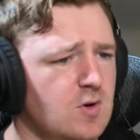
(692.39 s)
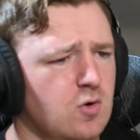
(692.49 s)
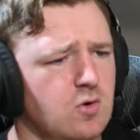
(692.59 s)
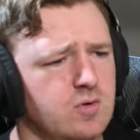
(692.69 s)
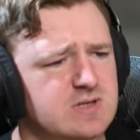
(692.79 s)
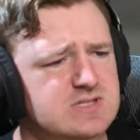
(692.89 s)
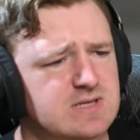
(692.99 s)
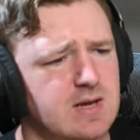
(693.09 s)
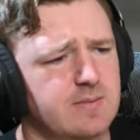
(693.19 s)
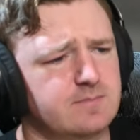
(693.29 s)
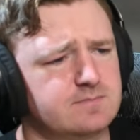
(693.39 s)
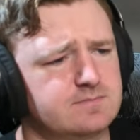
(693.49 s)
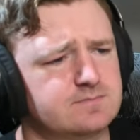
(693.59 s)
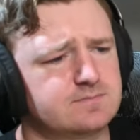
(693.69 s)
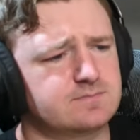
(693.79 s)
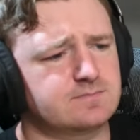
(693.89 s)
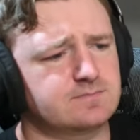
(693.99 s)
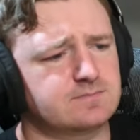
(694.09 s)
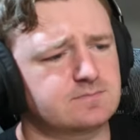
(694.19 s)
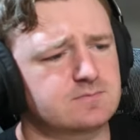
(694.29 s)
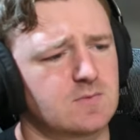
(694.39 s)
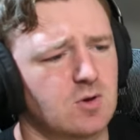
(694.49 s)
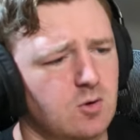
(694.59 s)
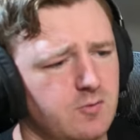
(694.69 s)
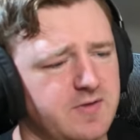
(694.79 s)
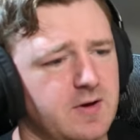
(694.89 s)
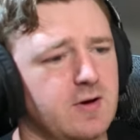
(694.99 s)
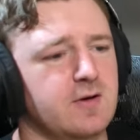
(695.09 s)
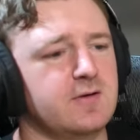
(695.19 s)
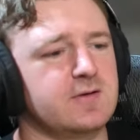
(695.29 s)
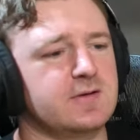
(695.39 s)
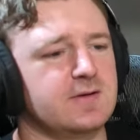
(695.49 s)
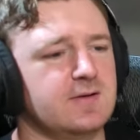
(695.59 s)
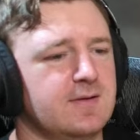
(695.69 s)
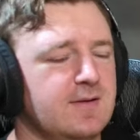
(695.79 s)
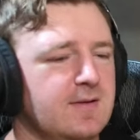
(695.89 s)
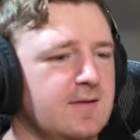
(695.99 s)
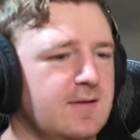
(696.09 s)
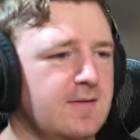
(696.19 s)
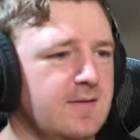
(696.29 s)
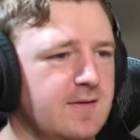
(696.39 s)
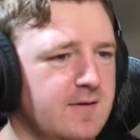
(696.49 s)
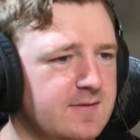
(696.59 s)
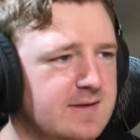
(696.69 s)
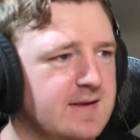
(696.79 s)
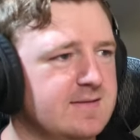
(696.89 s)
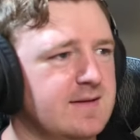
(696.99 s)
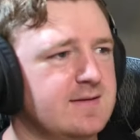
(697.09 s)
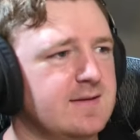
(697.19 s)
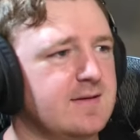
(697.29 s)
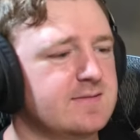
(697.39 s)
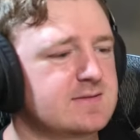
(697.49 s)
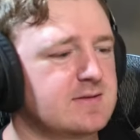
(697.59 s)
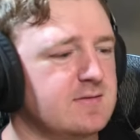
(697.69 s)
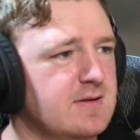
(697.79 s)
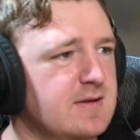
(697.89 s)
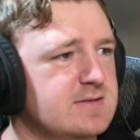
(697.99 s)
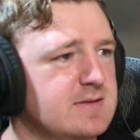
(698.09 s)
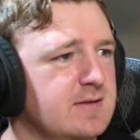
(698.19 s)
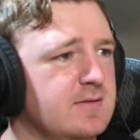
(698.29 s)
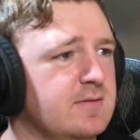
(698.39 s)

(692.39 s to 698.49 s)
Oh, what a step. Oh, the heart. The heart to get that down is crazy.